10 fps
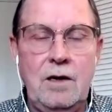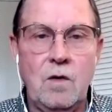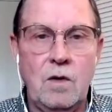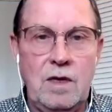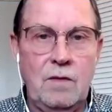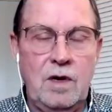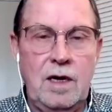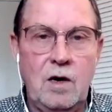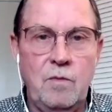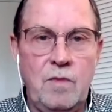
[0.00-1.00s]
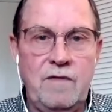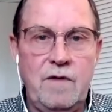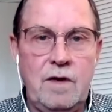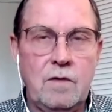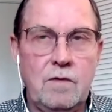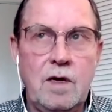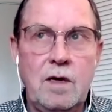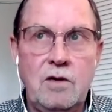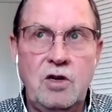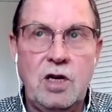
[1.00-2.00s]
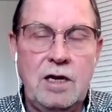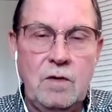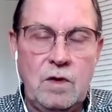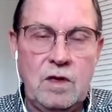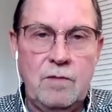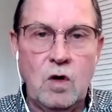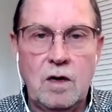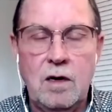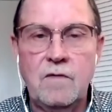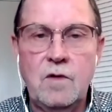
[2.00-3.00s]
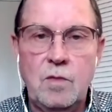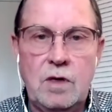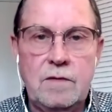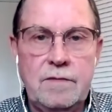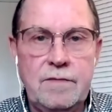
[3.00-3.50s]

or that would help me feel genuinely more comfortable.